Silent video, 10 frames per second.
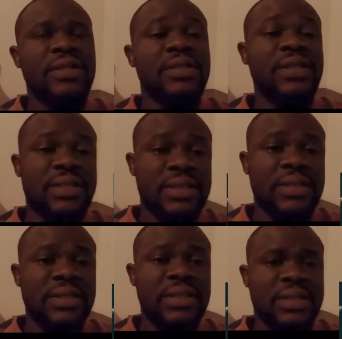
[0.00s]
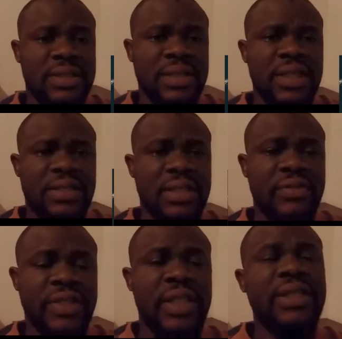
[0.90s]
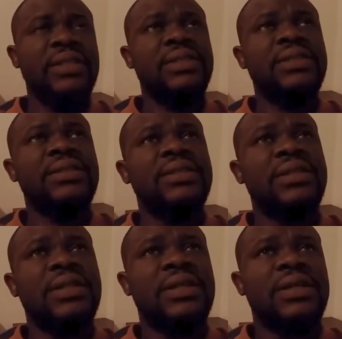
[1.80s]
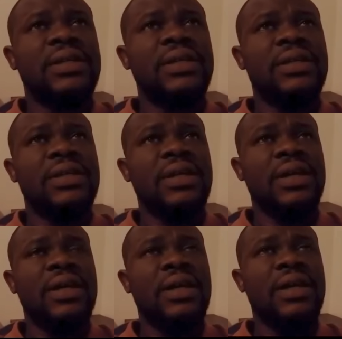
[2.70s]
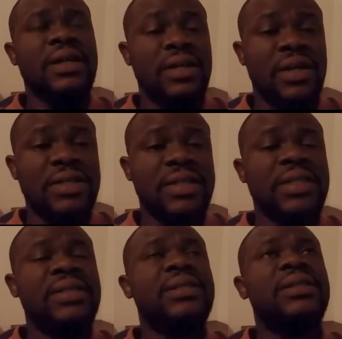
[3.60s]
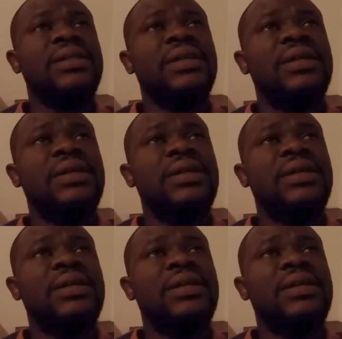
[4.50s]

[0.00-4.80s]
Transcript: So this is the nature of the atheists, agnostics.